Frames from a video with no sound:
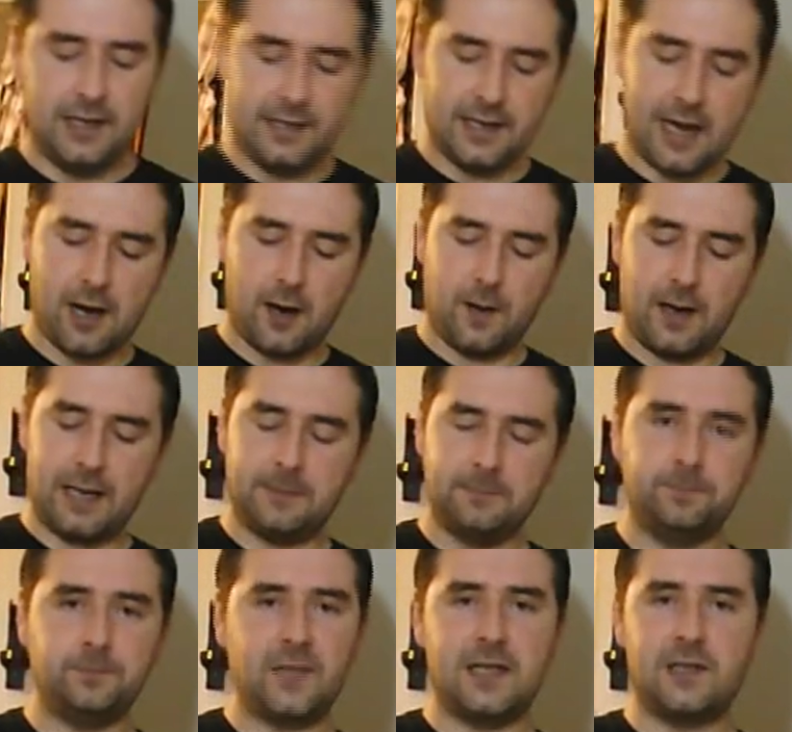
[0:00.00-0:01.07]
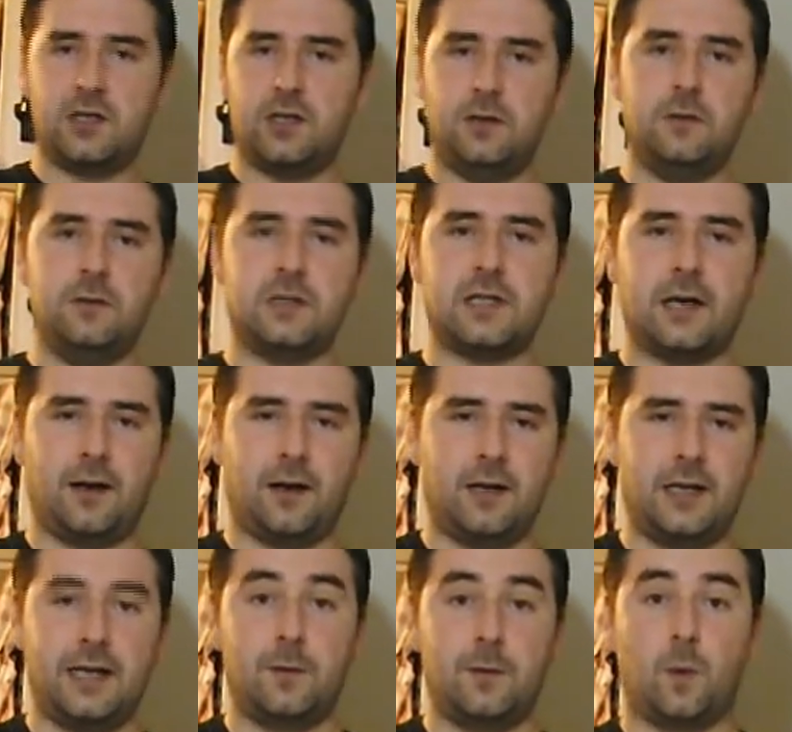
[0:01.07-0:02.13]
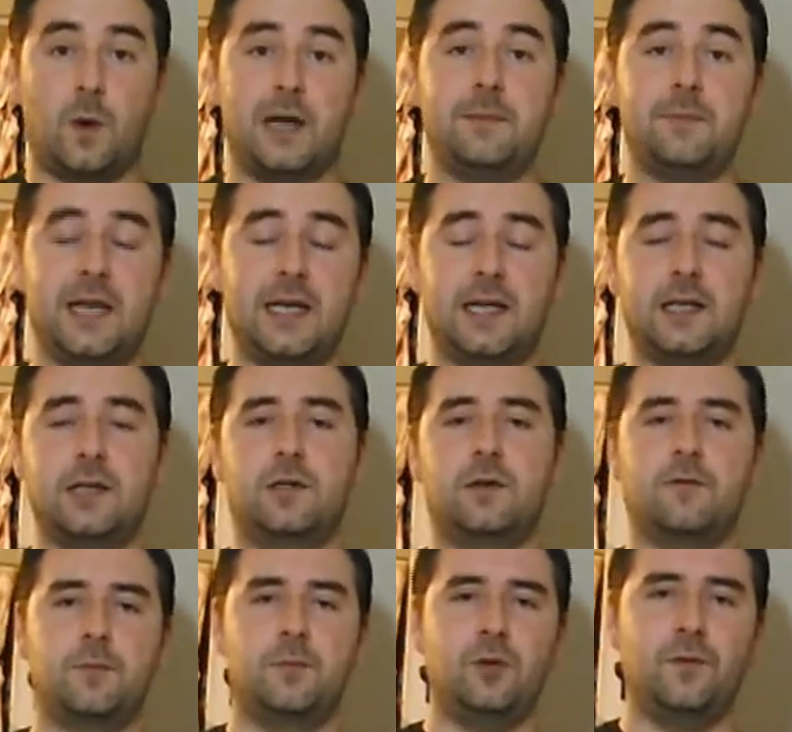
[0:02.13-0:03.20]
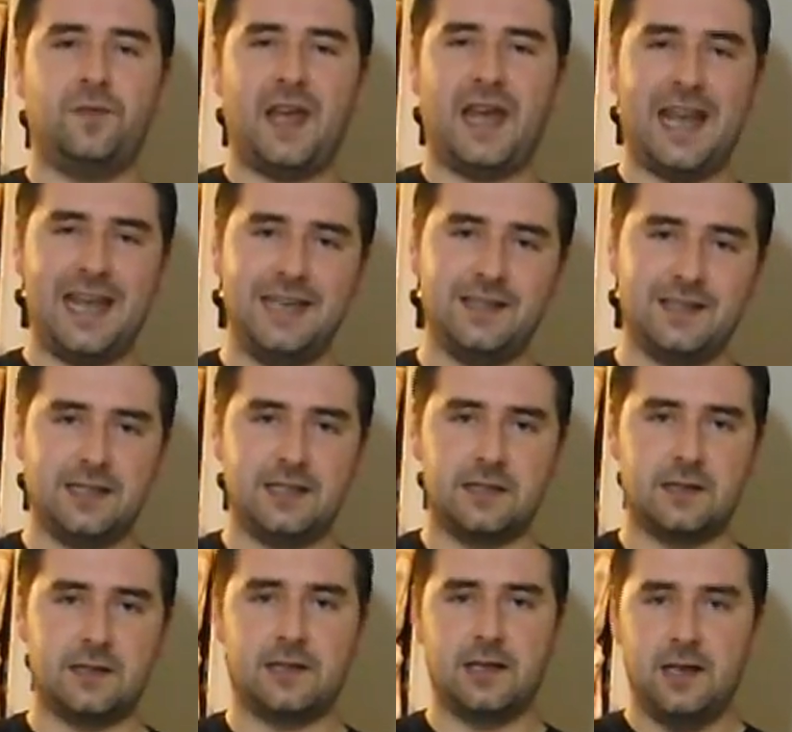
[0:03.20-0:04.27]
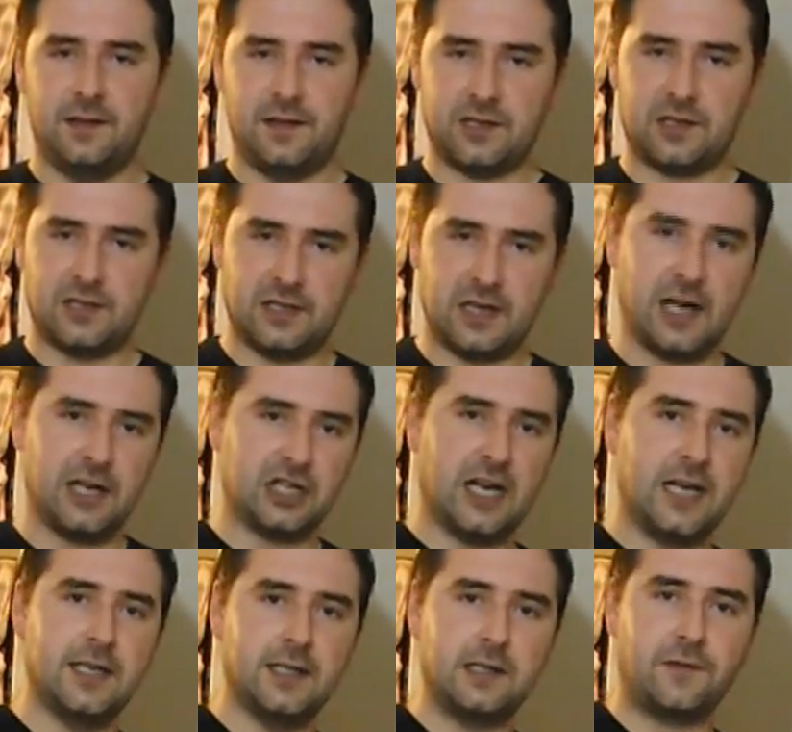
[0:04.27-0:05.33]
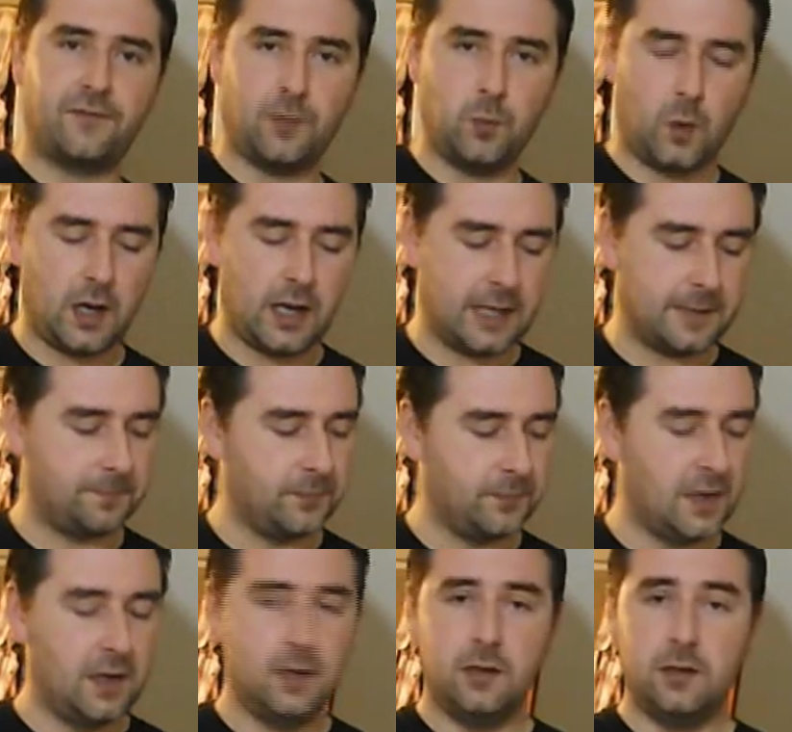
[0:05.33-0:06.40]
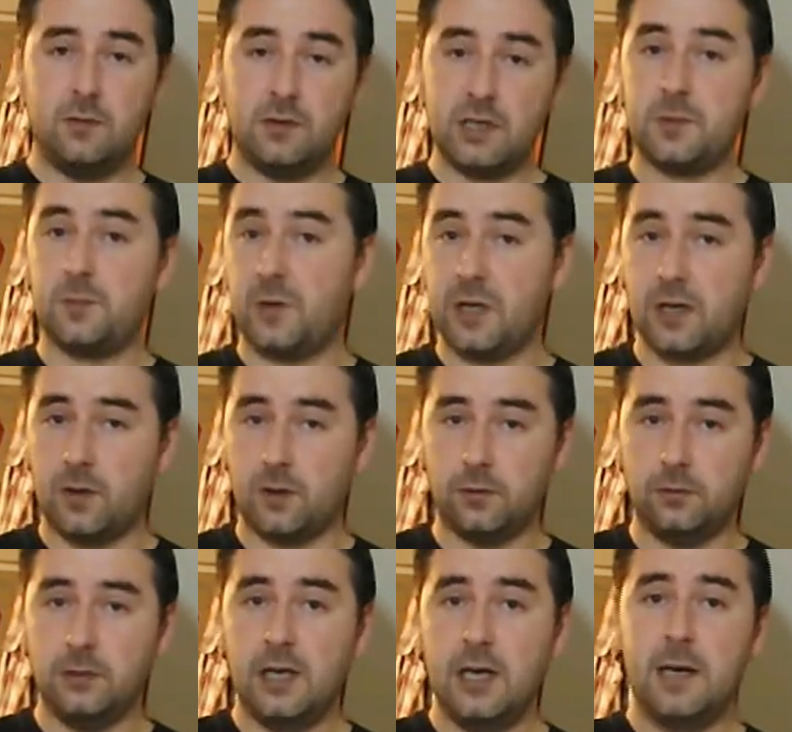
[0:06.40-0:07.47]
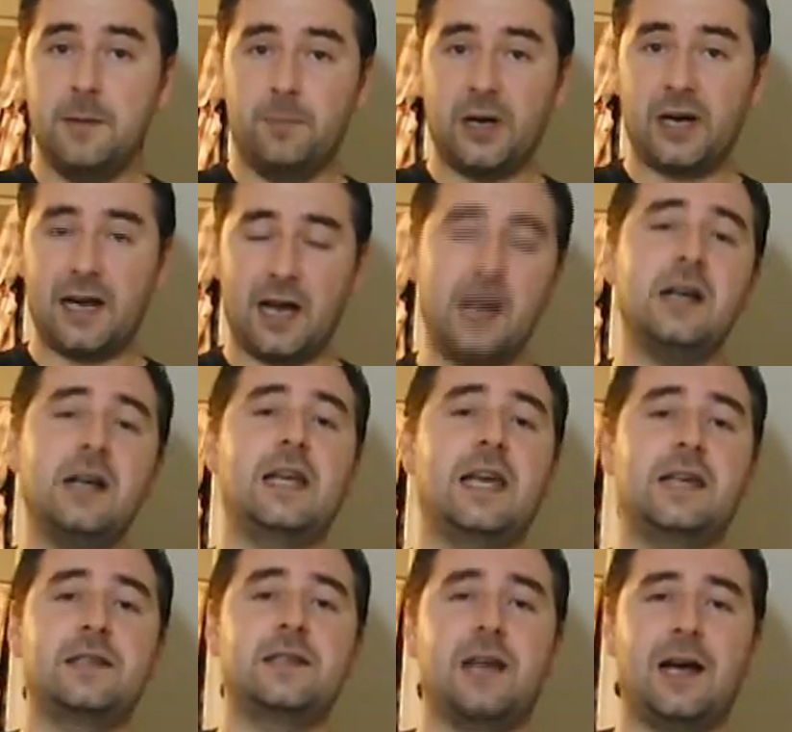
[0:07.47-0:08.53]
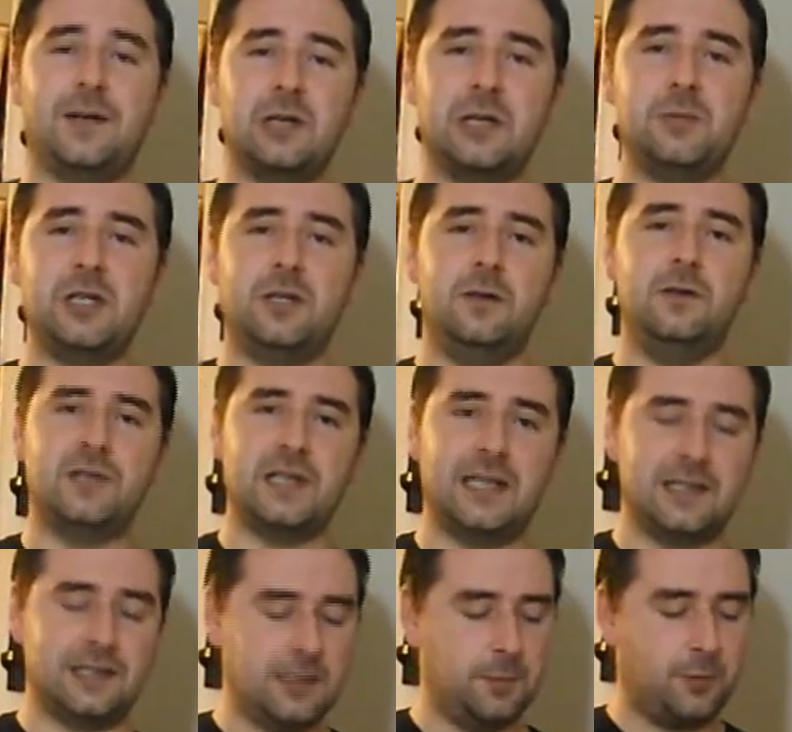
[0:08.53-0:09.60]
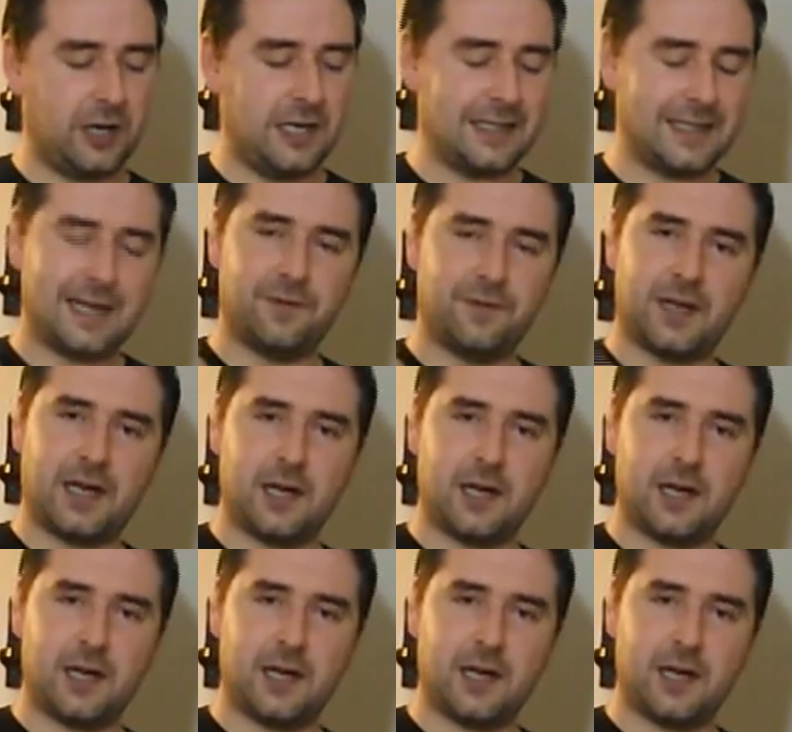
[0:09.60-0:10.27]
Now, it's used a lot in winemaking to remove the hazes, the starch haze from wine, which is pretty cool. But in our case, I'm going to be using it to break down the